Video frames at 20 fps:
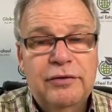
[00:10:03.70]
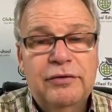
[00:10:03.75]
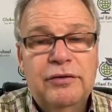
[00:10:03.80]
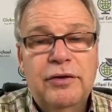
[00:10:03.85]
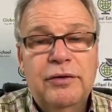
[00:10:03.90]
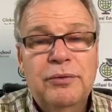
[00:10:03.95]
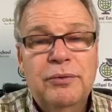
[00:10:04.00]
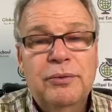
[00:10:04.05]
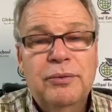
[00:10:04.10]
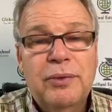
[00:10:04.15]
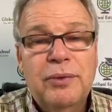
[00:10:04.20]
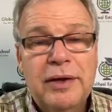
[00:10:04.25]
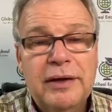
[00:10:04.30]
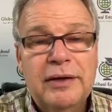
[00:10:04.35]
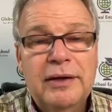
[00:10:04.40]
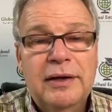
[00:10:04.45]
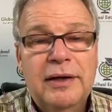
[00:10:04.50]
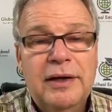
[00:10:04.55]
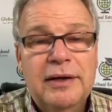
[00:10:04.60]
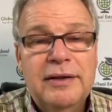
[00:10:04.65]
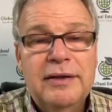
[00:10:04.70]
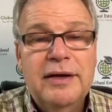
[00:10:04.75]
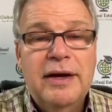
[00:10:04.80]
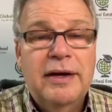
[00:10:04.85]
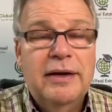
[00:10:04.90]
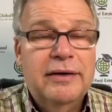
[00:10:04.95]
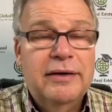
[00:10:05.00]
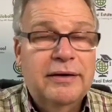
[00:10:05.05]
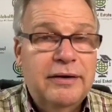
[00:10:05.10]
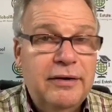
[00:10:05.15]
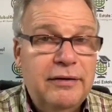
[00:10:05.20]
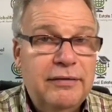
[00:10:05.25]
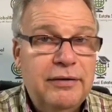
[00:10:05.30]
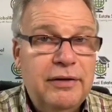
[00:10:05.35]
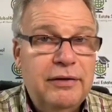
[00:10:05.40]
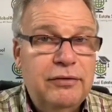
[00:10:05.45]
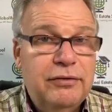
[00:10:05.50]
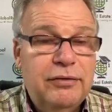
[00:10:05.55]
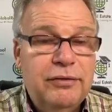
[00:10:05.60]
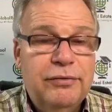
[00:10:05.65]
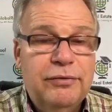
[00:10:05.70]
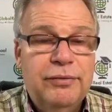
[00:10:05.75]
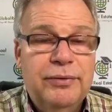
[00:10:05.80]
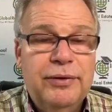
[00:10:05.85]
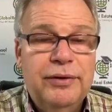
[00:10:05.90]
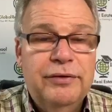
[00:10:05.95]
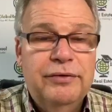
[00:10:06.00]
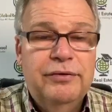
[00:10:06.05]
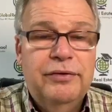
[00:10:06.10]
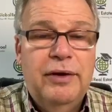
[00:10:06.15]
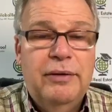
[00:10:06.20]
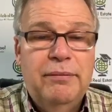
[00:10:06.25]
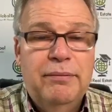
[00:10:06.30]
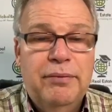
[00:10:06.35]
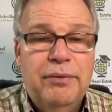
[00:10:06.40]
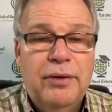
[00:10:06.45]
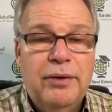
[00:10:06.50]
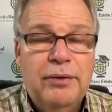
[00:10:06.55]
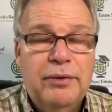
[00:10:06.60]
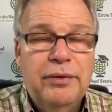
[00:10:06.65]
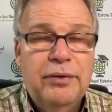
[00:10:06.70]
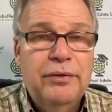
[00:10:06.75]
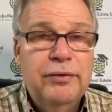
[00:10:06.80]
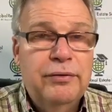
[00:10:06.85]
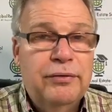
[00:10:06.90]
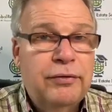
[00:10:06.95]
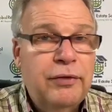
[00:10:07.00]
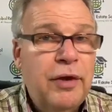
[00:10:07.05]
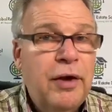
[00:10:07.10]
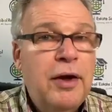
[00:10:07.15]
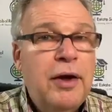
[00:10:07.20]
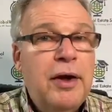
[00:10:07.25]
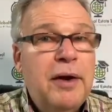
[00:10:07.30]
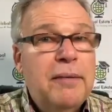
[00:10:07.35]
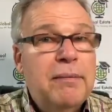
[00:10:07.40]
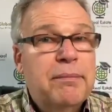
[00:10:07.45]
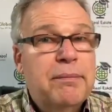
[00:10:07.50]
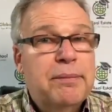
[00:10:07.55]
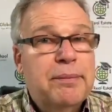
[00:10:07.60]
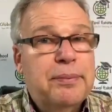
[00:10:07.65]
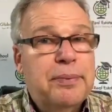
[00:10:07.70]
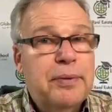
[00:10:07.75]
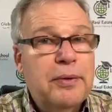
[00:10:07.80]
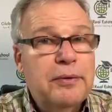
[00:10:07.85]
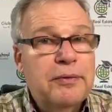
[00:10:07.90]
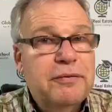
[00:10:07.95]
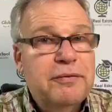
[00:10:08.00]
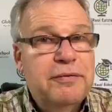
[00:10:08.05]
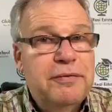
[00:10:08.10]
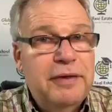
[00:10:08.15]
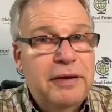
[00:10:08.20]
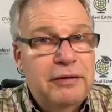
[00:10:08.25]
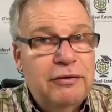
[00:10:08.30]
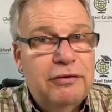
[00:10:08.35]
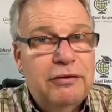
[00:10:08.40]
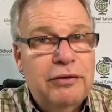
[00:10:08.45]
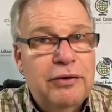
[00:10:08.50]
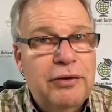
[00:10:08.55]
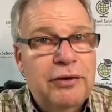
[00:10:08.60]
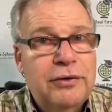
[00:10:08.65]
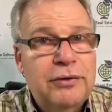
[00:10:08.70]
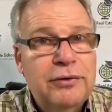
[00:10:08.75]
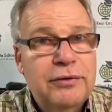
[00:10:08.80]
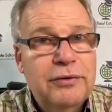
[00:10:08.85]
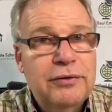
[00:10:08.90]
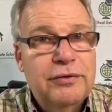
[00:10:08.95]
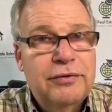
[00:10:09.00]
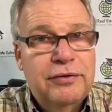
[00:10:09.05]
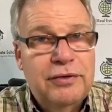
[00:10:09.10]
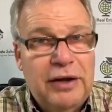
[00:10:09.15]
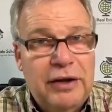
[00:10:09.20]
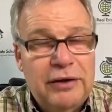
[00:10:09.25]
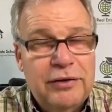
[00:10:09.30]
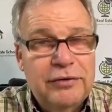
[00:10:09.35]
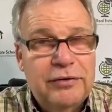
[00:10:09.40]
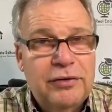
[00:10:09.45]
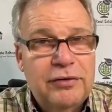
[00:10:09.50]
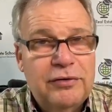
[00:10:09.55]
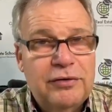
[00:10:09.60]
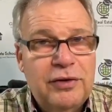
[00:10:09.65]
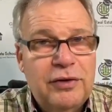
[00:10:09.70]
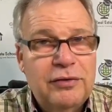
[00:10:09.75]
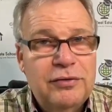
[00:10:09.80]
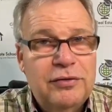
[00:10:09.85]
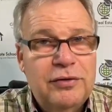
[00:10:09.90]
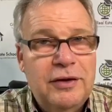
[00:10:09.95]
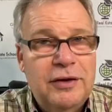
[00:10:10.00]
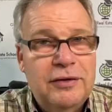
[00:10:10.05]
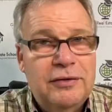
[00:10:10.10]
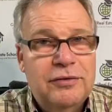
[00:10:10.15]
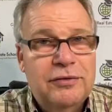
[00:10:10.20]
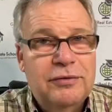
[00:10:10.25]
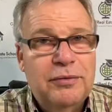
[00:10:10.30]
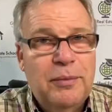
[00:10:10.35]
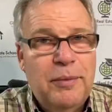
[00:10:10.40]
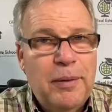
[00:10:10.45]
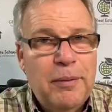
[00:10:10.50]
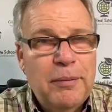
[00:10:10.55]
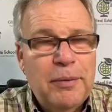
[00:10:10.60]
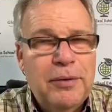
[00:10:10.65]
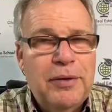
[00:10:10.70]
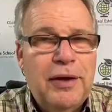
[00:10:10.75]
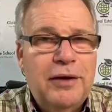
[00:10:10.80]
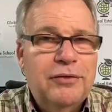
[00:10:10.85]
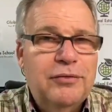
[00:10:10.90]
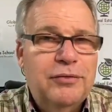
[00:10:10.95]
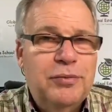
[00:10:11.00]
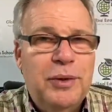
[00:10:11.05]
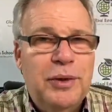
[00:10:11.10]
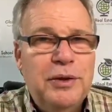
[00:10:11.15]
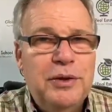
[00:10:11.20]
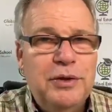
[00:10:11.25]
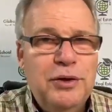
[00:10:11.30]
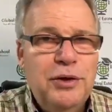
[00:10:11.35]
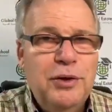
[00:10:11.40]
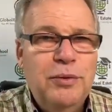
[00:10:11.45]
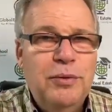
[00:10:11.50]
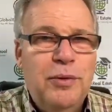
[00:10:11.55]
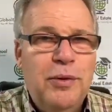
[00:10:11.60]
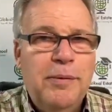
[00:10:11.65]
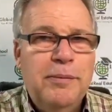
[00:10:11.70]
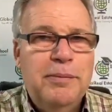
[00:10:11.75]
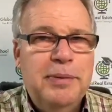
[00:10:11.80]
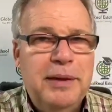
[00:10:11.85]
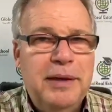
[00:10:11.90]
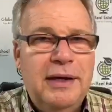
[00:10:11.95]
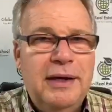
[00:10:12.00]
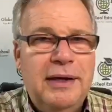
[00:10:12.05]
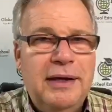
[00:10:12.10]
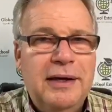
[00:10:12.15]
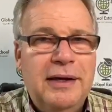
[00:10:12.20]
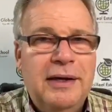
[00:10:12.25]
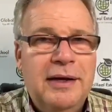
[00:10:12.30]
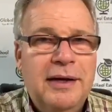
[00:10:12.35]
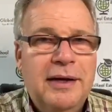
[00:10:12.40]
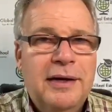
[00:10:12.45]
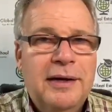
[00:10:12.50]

and regulate the activities of real estate brokers, provisional sales associates. Remember, that's what you will be.